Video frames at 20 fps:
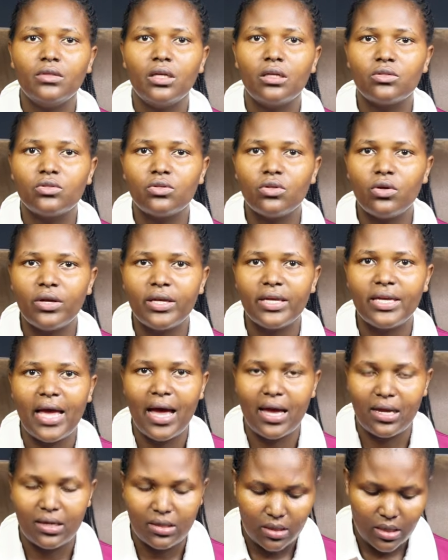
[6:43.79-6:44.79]
So
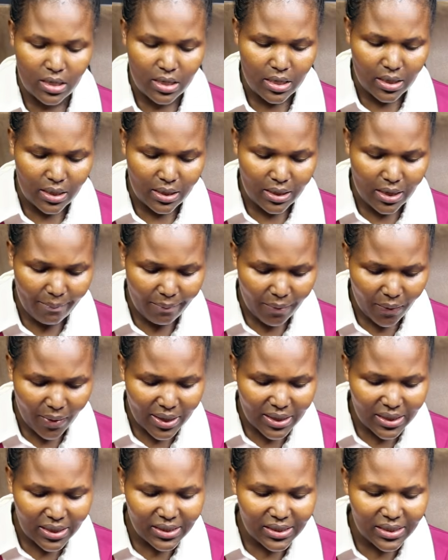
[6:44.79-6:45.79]
here, number
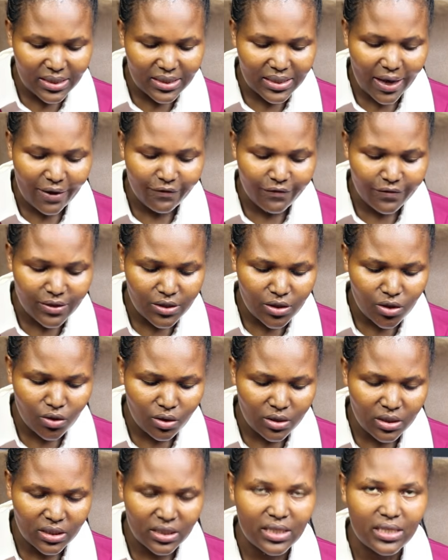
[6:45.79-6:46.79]
1, this is a
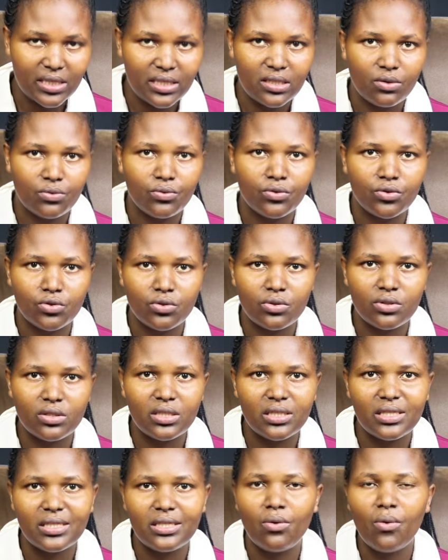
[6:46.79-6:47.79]
physical change. Question
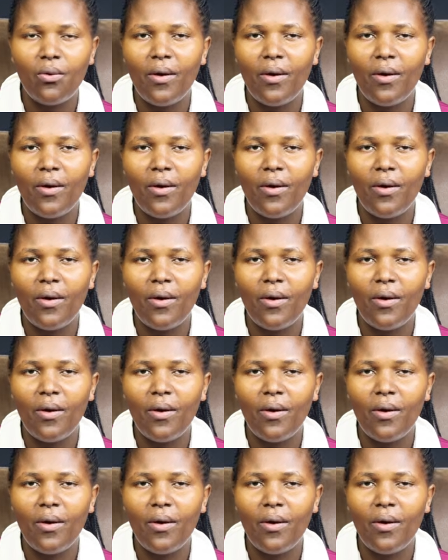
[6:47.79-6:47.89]
C.